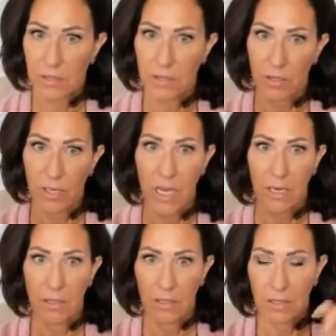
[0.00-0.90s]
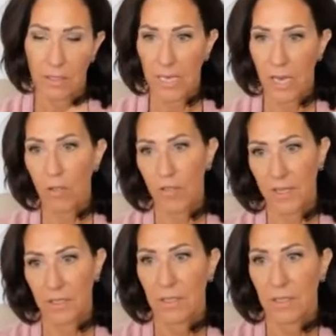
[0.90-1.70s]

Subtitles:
they're not healthy.